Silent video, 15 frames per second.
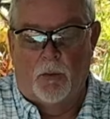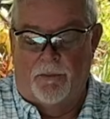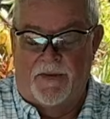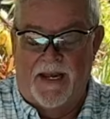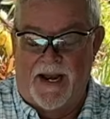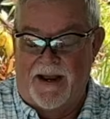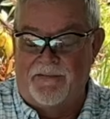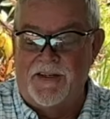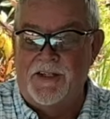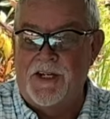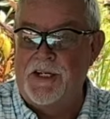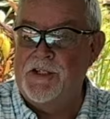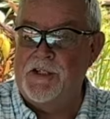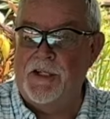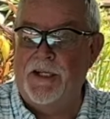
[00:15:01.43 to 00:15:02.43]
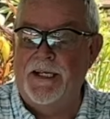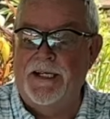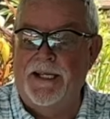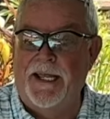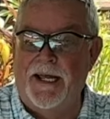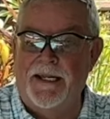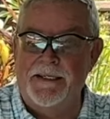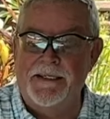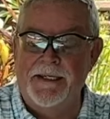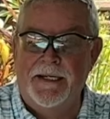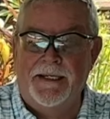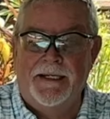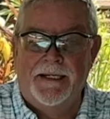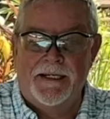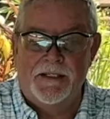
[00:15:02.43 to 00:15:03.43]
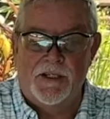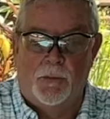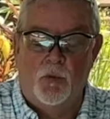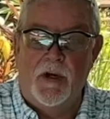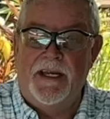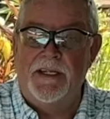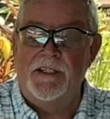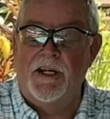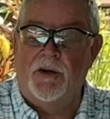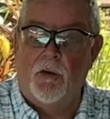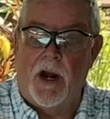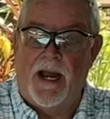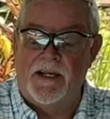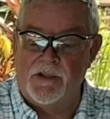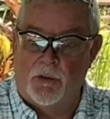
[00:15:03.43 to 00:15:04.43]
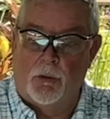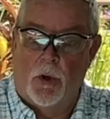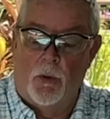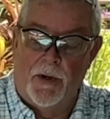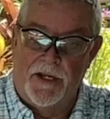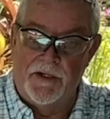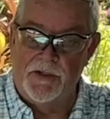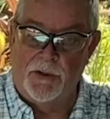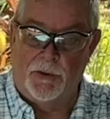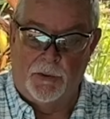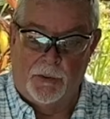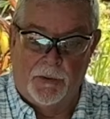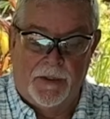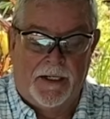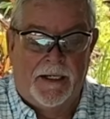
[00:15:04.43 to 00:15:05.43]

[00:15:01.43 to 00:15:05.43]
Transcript: that I've intentionally let some weeds and grass grow into,